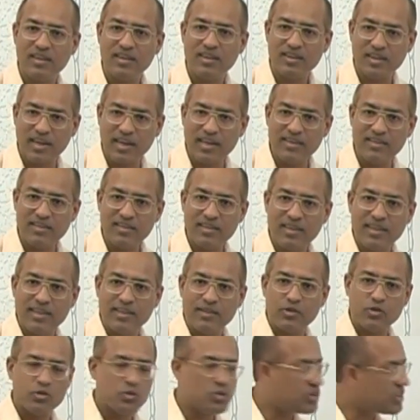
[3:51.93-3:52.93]
right?
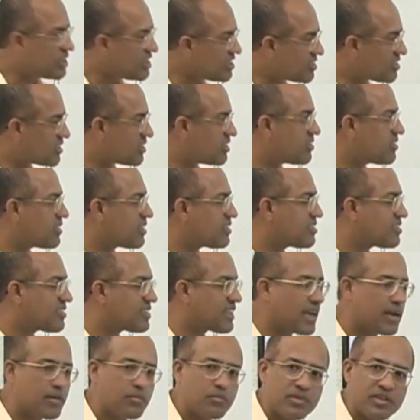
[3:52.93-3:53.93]
So this is a
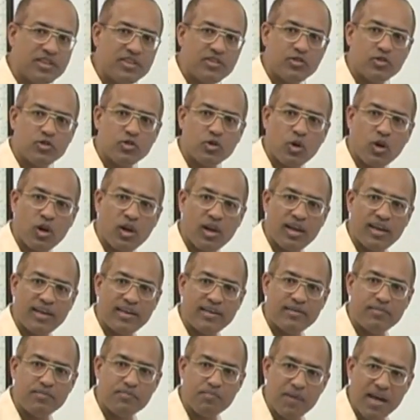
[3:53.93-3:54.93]

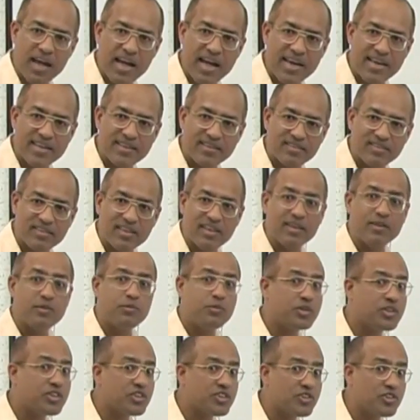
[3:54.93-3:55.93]
semi-solid mass
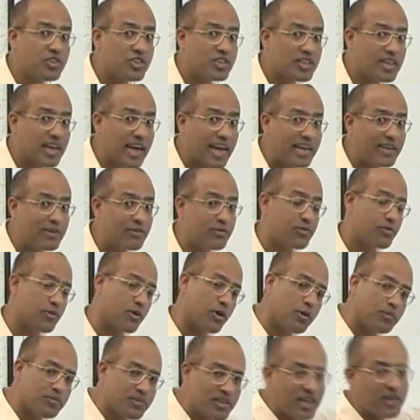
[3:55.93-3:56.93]
which is derived
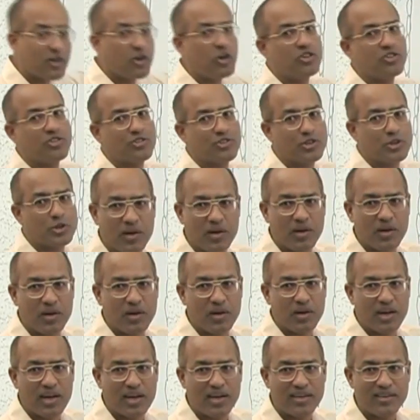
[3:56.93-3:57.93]
from the constituent of the
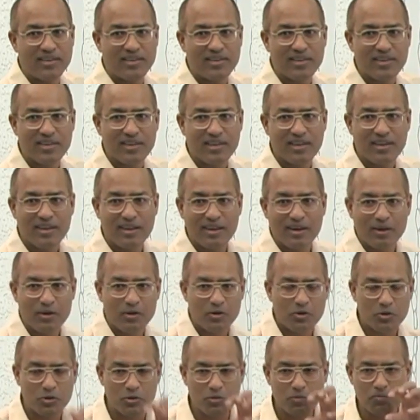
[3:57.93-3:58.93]
blood
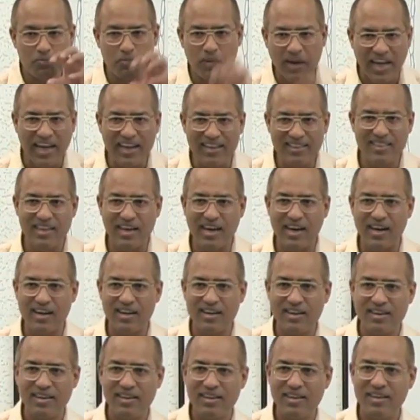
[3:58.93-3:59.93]
to plug the
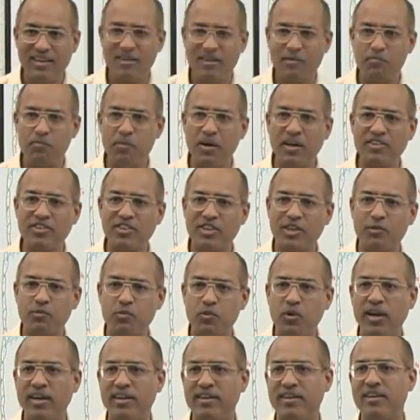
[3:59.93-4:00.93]
puncture
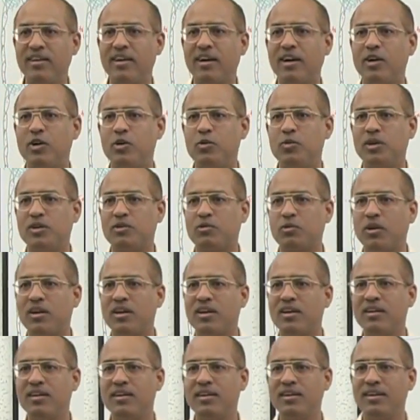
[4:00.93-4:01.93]
point in
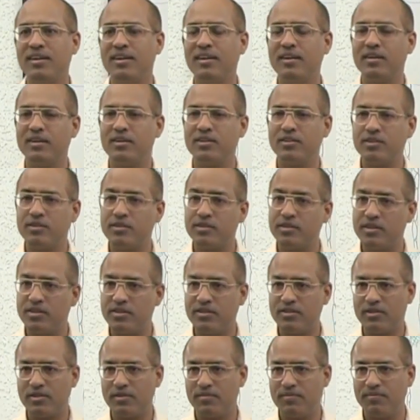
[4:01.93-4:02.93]
cardiovascular
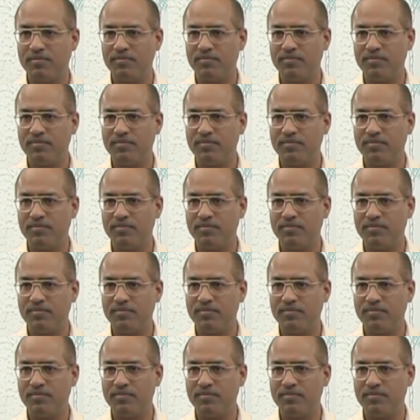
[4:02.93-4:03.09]
system.